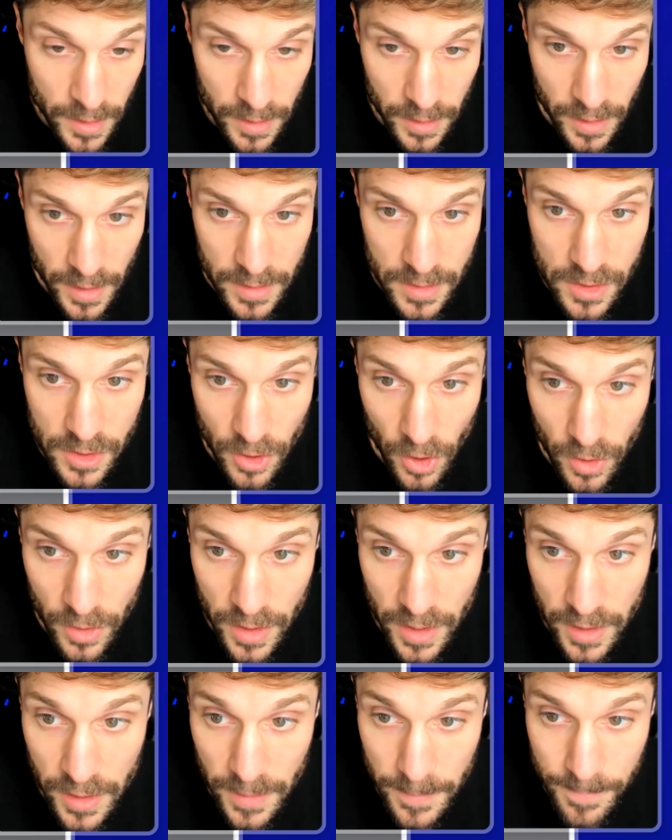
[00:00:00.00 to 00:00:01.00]
get
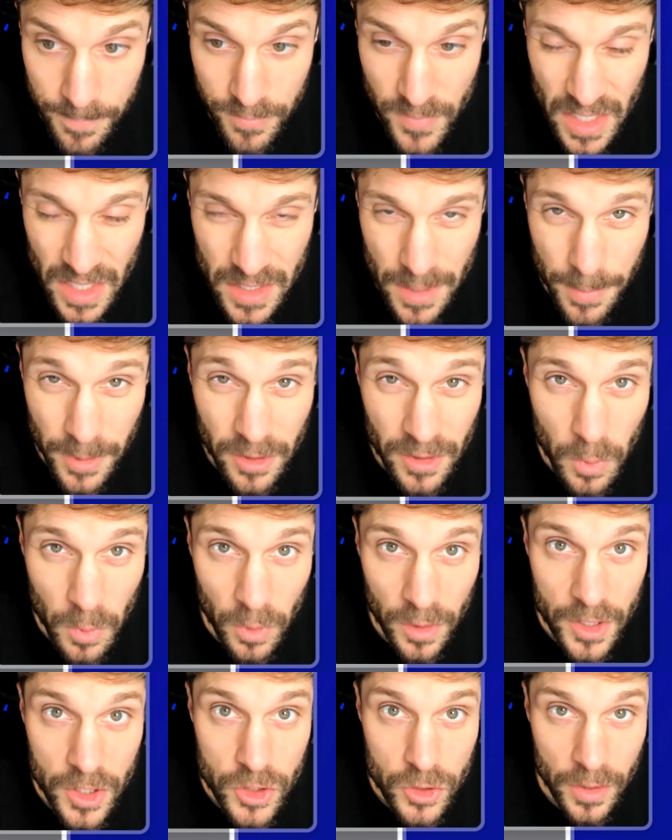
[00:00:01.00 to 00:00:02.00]
started. Typically,
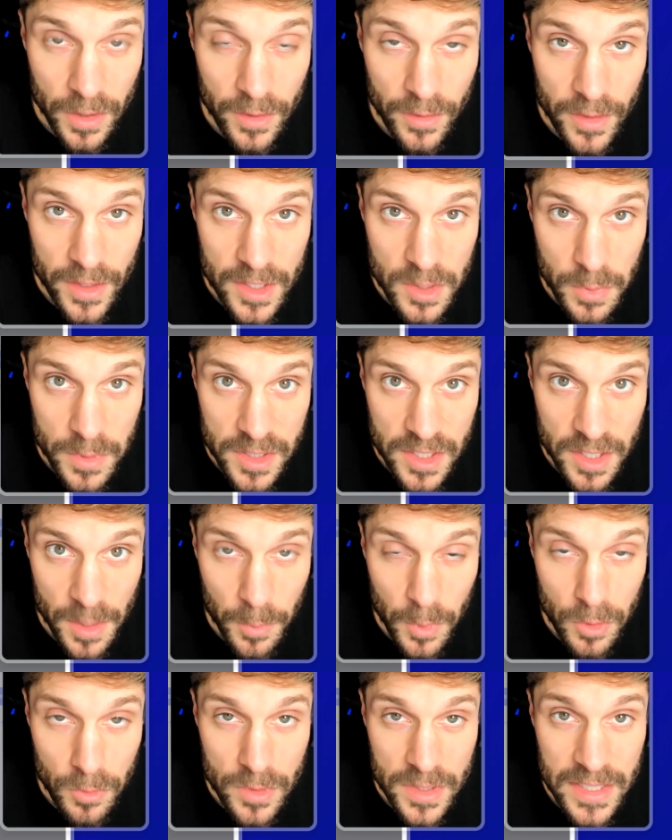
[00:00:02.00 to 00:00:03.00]
we're going to trigger this when
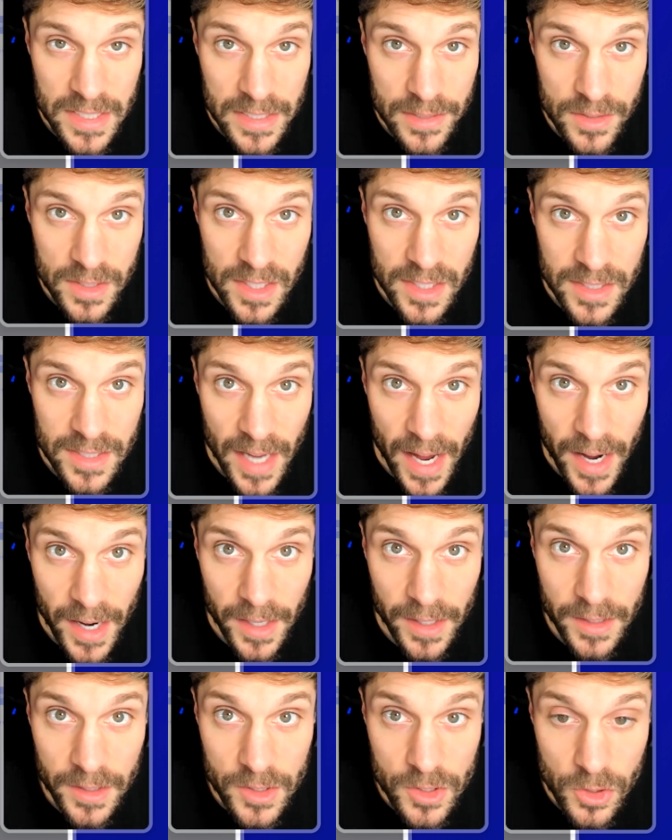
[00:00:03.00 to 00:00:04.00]
someone receives the
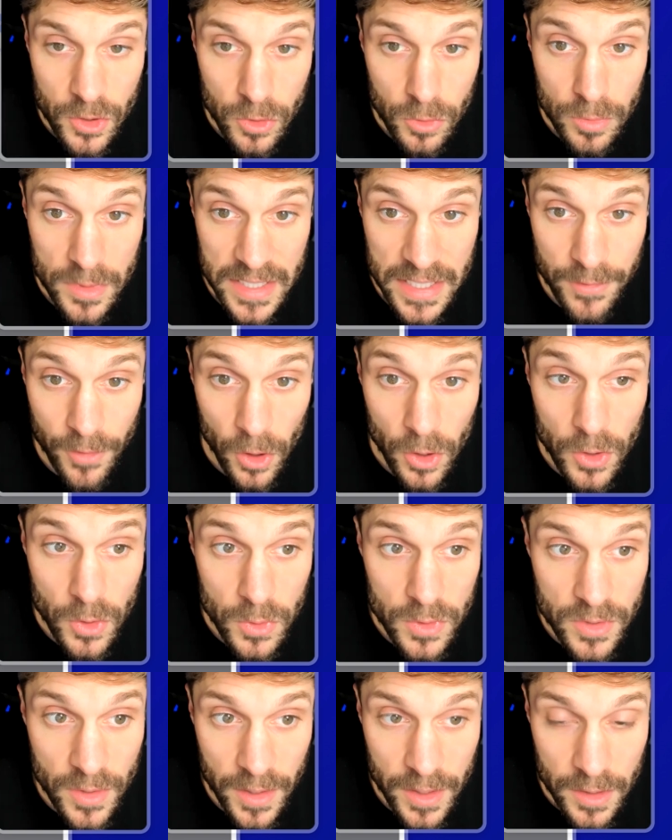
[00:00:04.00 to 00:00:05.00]
tag to receive our
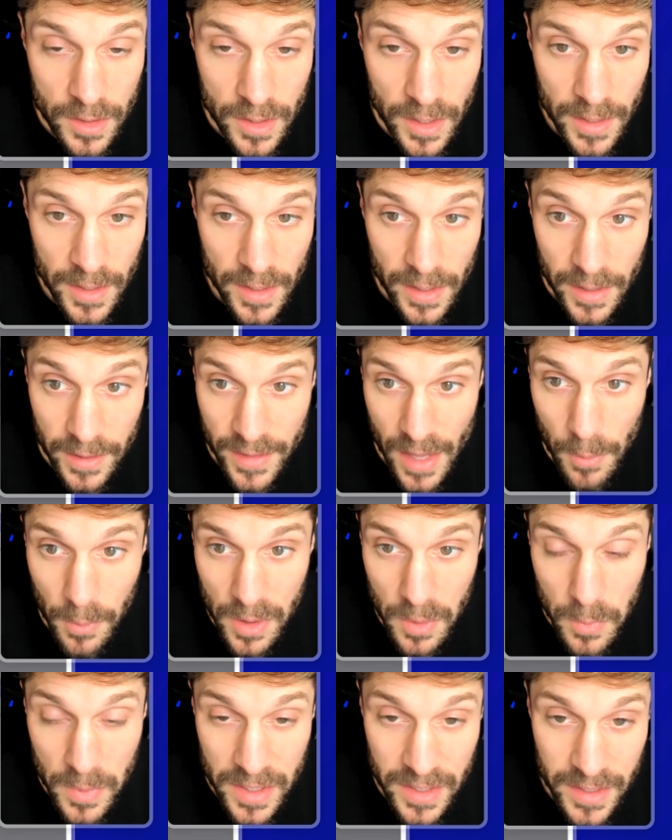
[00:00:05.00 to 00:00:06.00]
newsletter. That
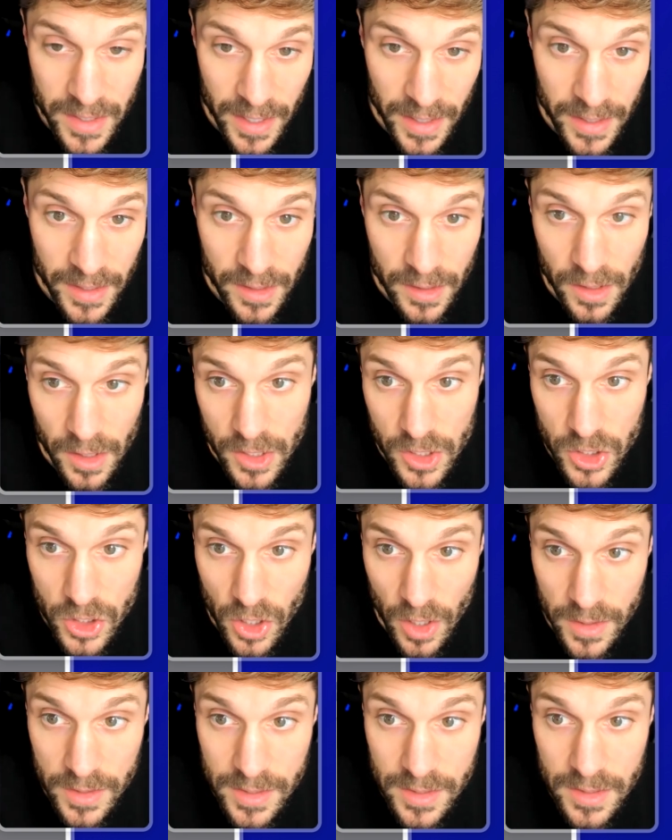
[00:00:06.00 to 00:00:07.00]
way we can
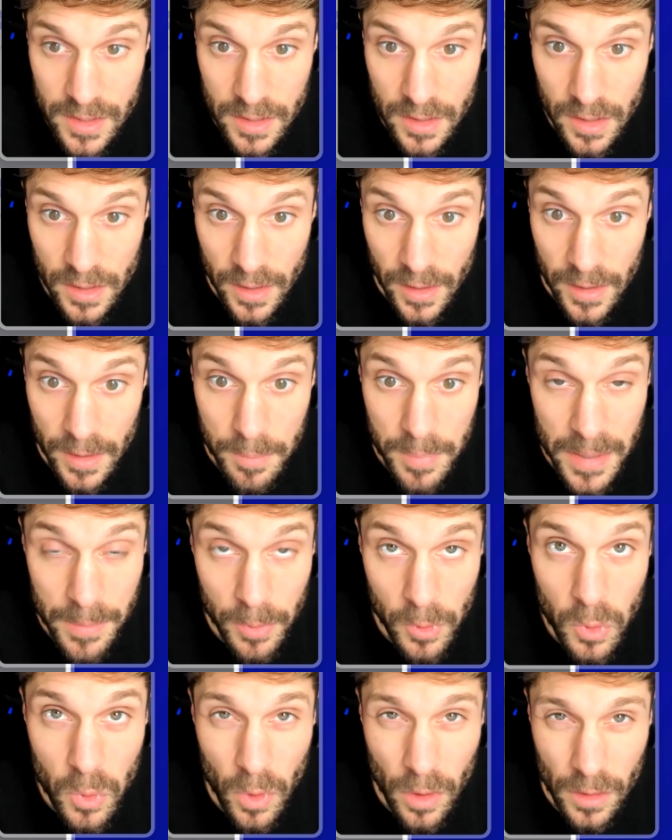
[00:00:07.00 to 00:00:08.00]
adjust
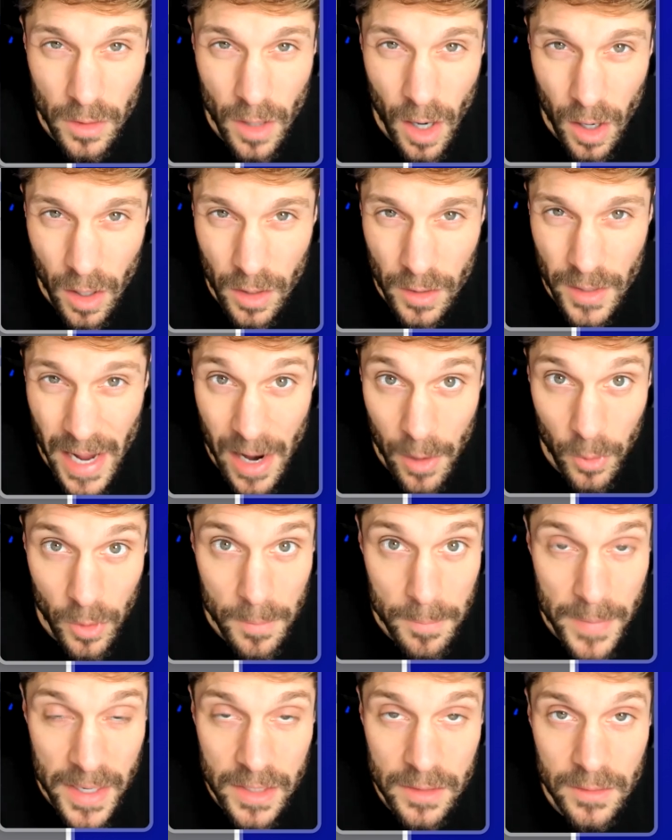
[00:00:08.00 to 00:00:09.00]
people who are on our
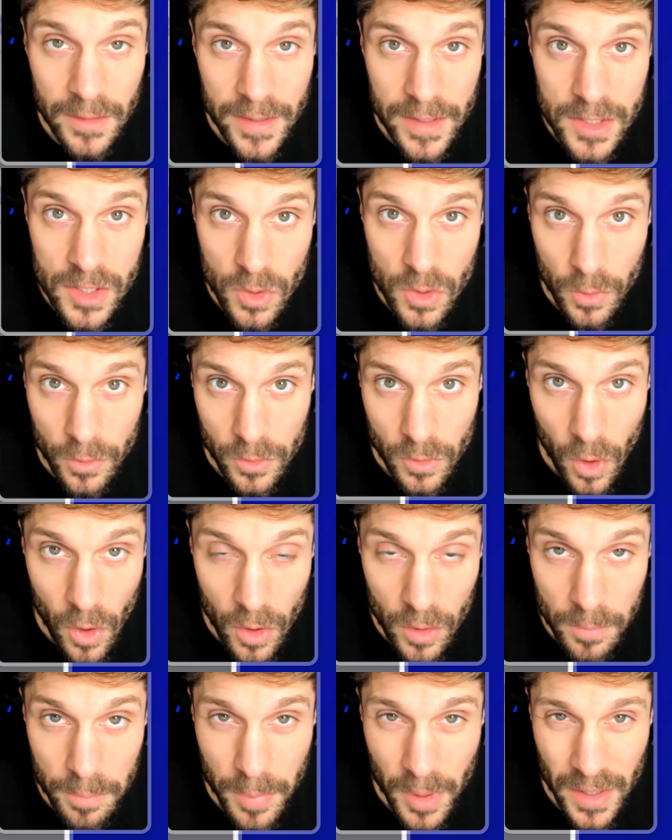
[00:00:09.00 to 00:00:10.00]
main list
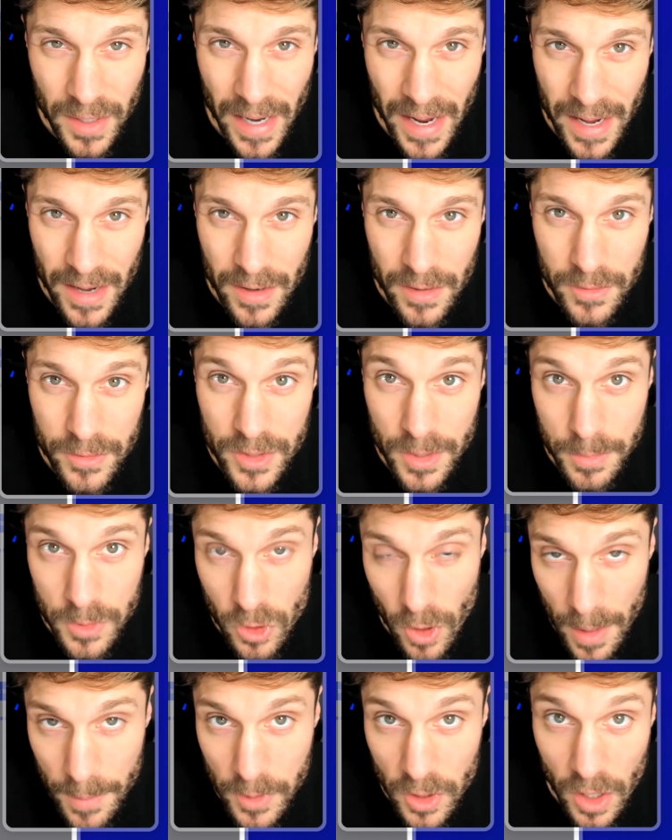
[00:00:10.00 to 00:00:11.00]
overall, but have
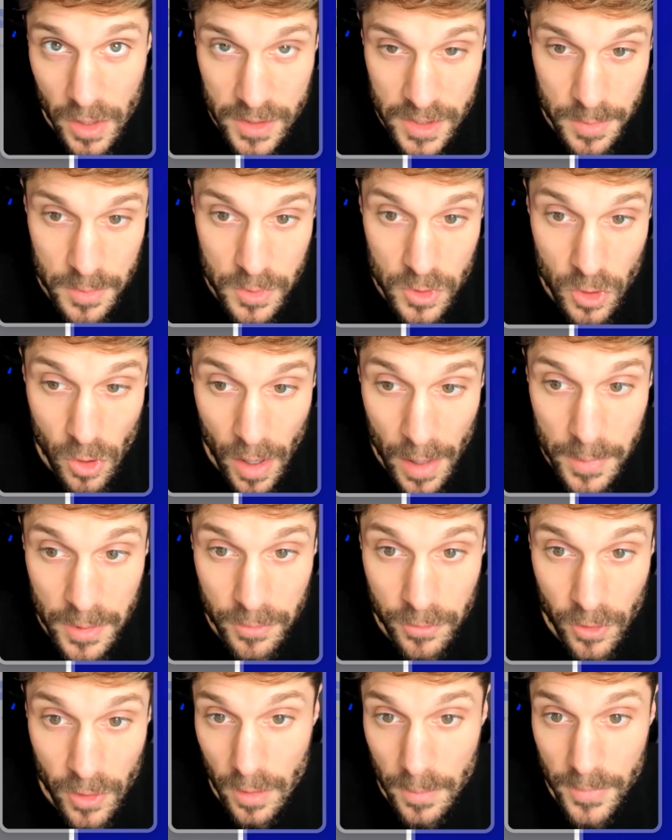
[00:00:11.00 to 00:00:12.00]
subscribed or unsubscribed
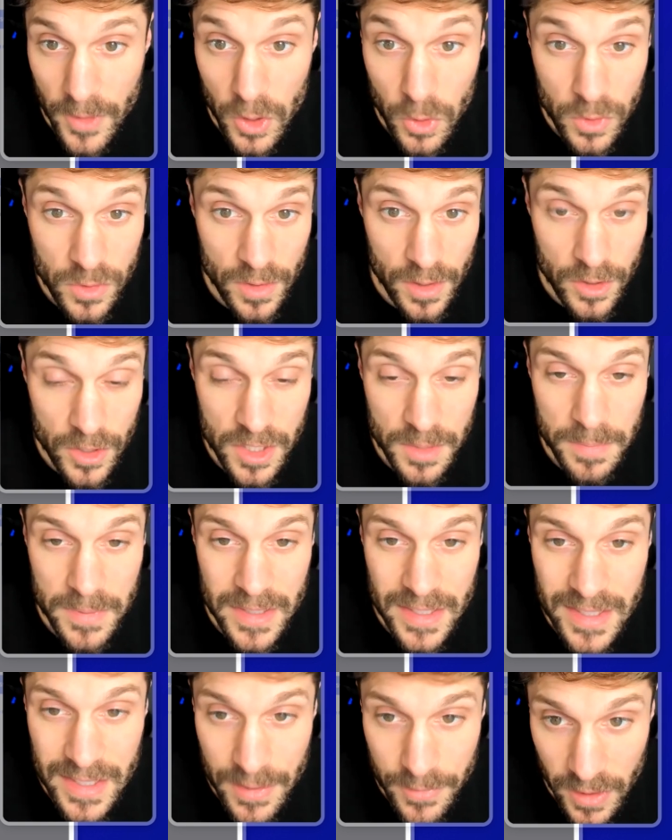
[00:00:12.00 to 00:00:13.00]
from the newsletter
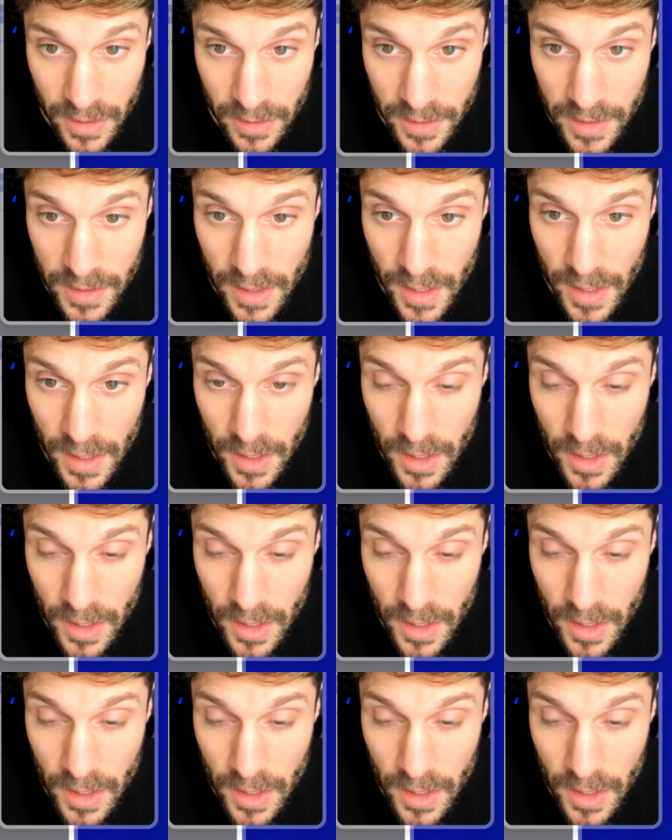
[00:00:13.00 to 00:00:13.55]
specifically.